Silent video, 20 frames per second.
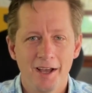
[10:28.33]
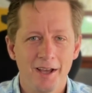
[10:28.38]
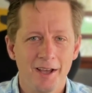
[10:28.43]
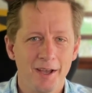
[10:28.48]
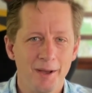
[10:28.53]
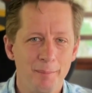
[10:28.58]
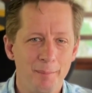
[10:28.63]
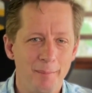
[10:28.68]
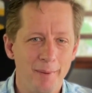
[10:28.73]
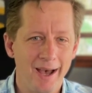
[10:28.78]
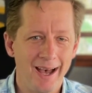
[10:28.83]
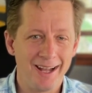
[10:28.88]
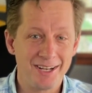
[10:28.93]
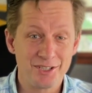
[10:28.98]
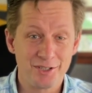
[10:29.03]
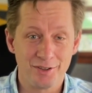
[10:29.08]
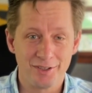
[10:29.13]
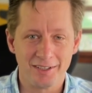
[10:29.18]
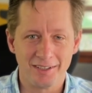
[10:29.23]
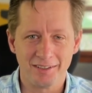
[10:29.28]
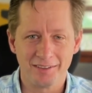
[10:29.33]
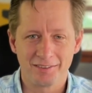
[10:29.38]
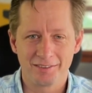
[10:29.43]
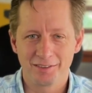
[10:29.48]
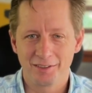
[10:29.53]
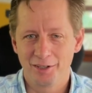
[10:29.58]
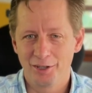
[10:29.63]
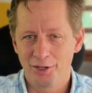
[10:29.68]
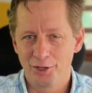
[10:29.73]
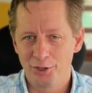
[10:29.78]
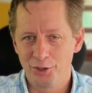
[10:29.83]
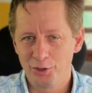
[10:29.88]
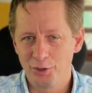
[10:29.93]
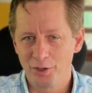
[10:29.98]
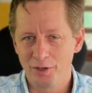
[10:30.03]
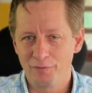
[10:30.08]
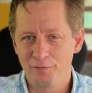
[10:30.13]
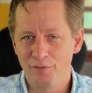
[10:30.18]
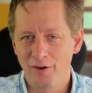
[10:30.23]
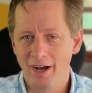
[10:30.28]
Imagine this. You're
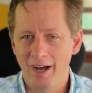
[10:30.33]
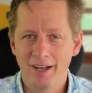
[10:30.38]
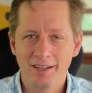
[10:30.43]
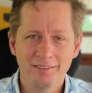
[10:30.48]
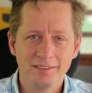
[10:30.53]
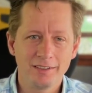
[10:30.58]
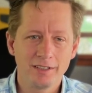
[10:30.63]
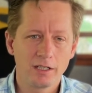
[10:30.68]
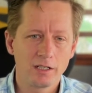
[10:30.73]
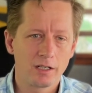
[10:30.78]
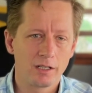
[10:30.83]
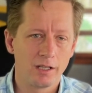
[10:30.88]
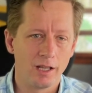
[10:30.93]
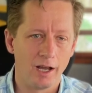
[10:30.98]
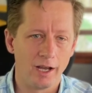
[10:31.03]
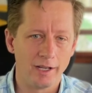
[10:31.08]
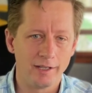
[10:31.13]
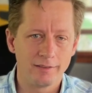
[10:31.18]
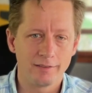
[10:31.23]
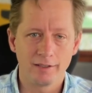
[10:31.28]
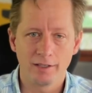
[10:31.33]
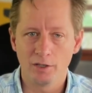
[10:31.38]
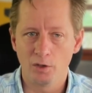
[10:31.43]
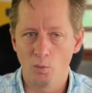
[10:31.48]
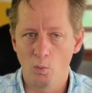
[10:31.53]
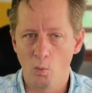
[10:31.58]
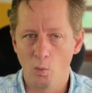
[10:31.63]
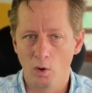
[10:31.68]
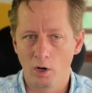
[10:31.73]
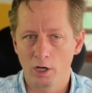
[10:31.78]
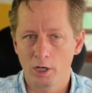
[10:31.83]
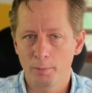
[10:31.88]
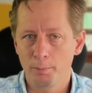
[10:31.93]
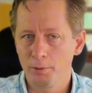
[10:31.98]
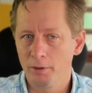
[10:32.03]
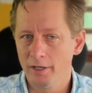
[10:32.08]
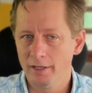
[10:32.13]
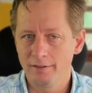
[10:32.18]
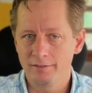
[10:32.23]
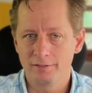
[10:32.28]
advising a client in a
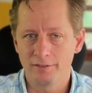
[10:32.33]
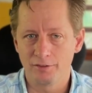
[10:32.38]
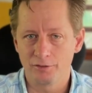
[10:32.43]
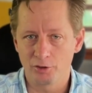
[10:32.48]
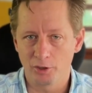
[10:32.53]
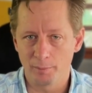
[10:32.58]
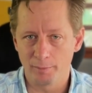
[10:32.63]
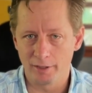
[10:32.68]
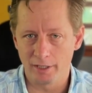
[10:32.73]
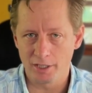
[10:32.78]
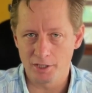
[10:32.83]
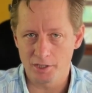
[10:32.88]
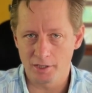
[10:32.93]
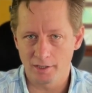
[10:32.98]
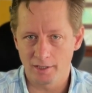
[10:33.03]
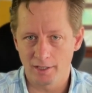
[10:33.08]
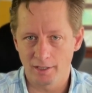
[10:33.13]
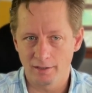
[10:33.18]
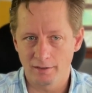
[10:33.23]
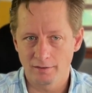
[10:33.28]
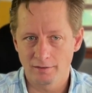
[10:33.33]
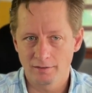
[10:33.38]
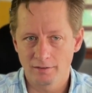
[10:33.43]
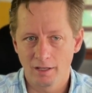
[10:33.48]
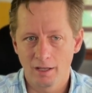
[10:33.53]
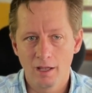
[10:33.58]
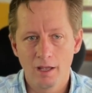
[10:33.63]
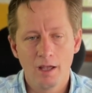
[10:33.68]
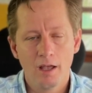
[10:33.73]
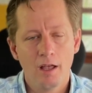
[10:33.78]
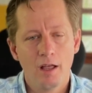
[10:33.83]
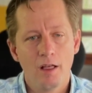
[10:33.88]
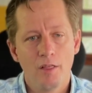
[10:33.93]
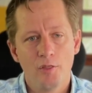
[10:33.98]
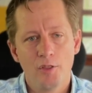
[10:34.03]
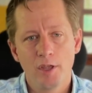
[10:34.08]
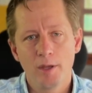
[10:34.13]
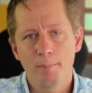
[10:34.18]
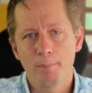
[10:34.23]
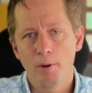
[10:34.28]
workplace discrimination case.
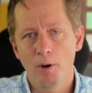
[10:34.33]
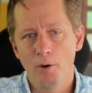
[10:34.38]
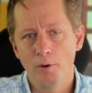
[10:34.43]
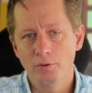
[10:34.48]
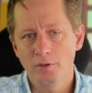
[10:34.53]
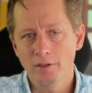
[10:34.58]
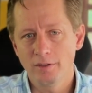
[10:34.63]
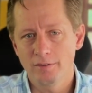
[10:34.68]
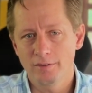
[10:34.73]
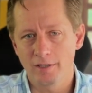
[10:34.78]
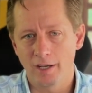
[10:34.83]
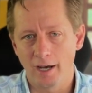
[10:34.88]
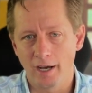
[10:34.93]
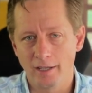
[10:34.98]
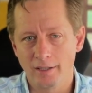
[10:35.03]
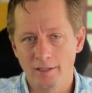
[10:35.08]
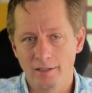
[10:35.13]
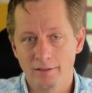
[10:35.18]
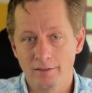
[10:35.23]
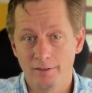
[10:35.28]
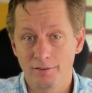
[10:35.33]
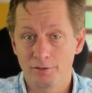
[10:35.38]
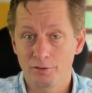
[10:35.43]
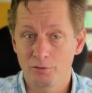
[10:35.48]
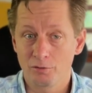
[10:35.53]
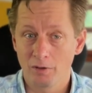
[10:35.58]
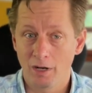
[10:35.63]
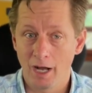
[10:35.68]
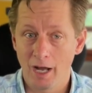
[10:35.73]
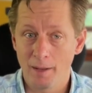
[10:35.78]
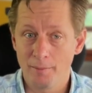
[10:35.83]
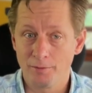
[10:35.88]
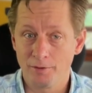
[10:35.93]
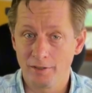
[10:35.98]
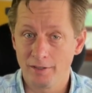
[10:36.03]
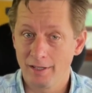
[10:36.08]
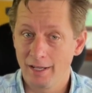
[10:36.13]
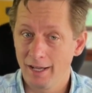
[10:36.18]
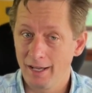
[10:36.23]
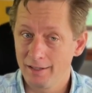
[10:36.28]
The opposing side describes
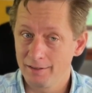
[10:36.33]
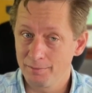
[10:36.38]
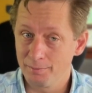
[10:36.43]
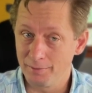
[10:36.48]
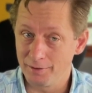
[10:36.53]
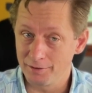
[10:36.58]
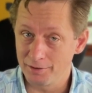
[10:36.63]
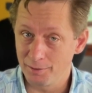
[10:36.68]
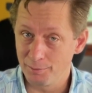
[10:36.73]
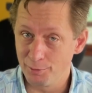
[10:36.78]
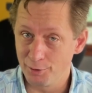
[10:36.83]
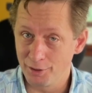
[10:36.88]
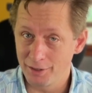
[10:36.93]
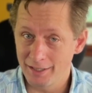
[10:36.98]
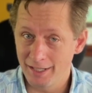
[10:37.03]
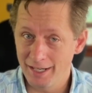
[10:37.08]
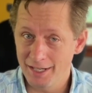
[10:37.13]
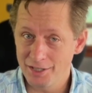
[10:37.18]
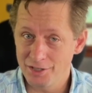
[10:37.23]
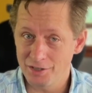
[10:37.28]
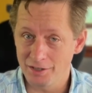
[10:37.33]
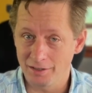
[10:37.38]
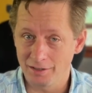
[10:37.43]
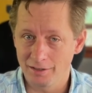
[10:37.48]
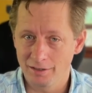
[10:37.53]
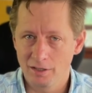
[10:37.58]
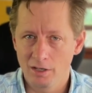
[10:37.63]
it as miscommunication,